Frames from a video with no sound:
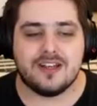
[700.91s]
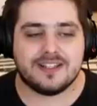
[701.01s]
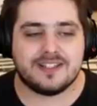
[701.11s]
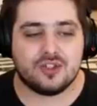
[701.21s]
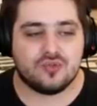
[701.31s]

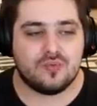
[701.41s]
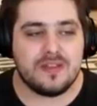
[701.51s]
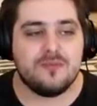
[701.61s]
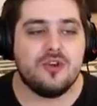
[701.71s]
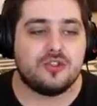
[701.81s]
Like,
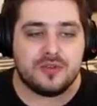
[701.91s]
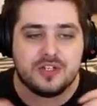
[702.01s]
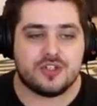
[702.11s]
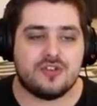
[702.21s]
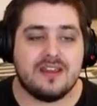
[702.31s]
when you're doing
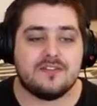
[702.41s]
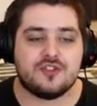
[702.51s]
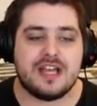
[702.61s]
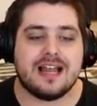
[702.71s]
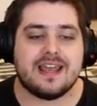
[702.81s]
a
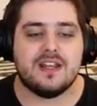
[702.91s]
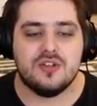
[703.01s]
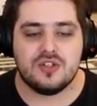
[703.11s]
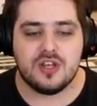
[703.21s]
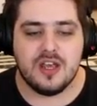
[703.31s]
strength
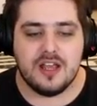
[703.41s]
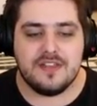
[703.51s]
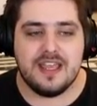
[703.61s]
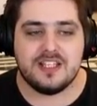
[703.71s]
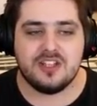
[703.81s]
challenge,
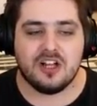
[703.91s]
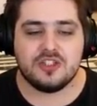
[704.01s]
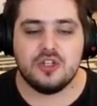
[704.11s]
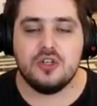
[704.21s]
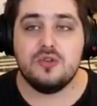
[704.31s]
they
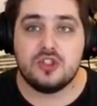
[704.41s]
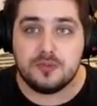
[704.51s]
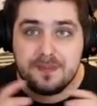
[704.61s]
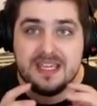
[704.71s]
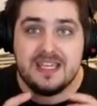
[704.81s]
start to lose
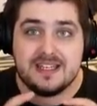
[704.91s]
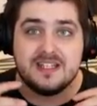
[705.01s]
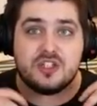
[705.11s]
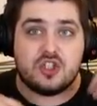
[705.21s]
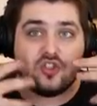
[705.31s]
speed
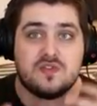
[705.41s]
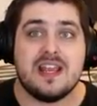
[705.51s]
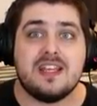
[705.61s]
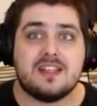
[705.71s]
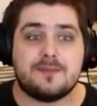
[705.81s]
and
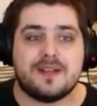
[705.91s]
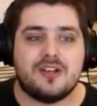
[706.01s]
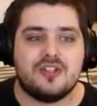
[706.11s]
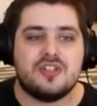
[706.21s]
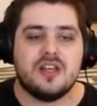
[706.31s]
strength
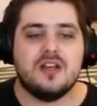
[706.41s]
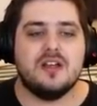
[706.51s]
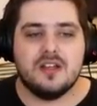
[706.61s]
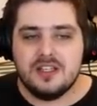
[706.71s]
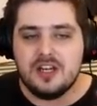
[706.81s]
because,
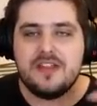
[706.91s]
you